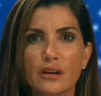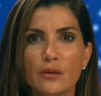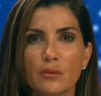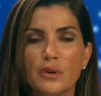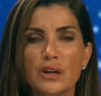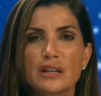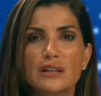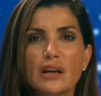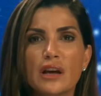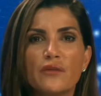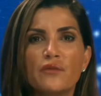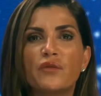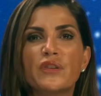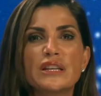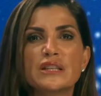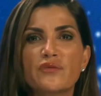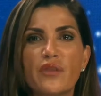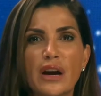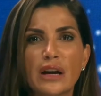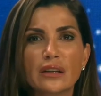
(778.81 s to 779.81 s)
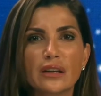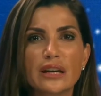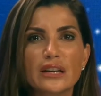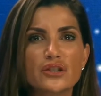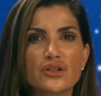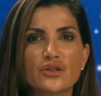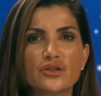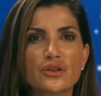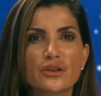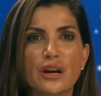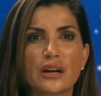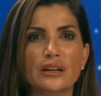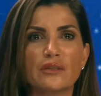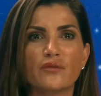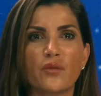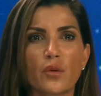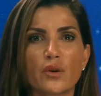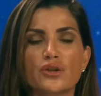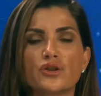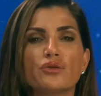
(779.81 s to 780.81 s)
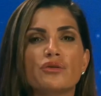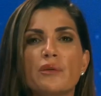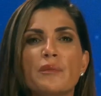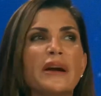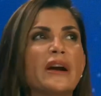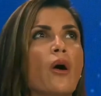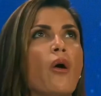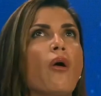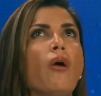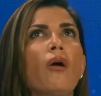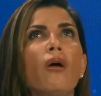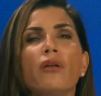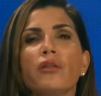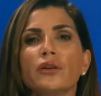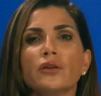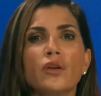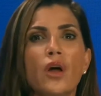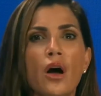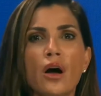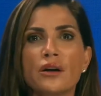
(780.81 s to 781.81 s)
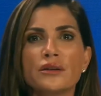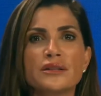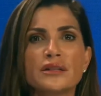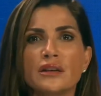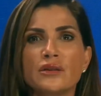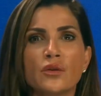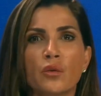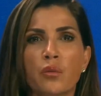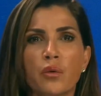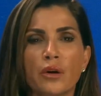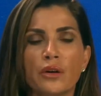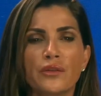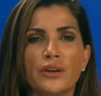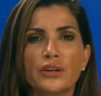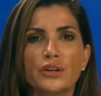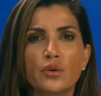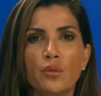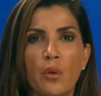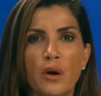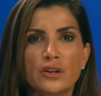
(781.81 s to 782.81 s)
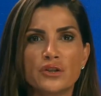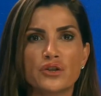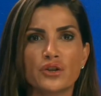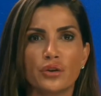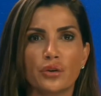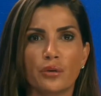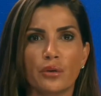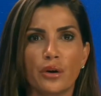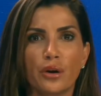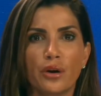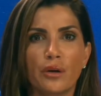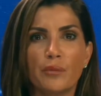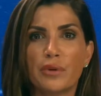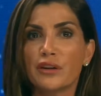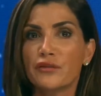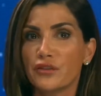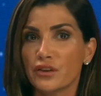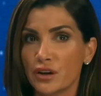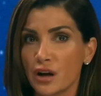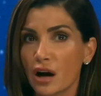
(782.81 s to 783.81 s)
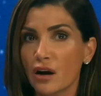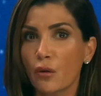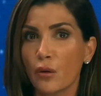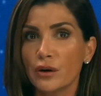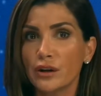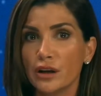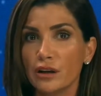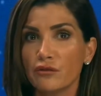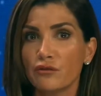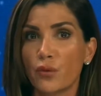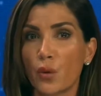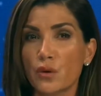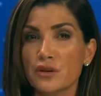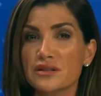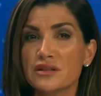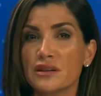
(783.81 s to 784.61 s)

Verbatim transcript: When it, these violations are not enforced, you can make all the laws in the world that you want to. But if you're not going to enforce